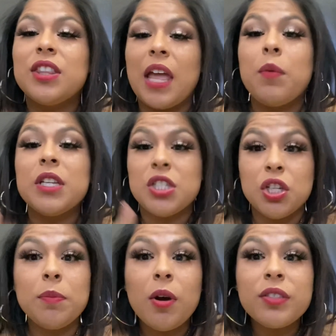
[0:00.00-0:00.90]
they would
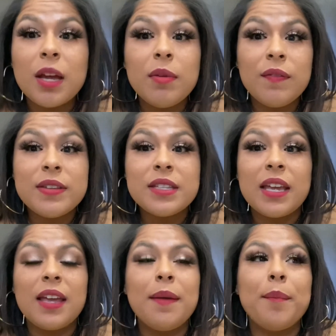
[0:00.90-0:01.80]
still both come and visit
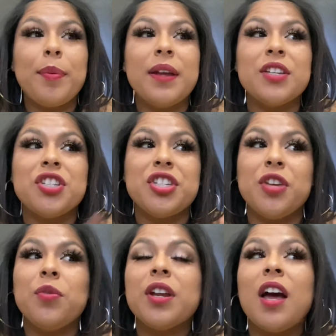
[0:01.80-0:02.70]
him, but
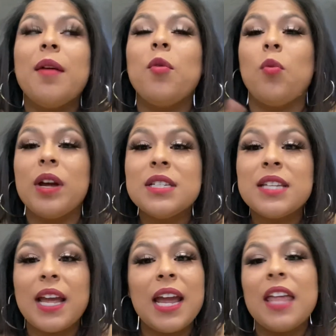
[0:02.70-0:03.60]
she would come one
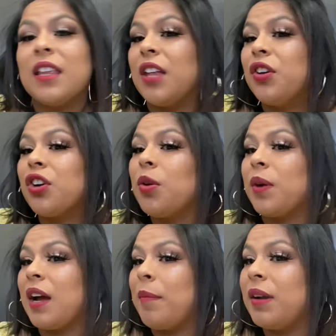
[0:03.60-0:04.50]
day and the other girl
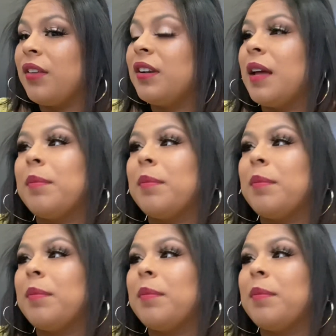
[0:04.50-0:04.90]
would come another day.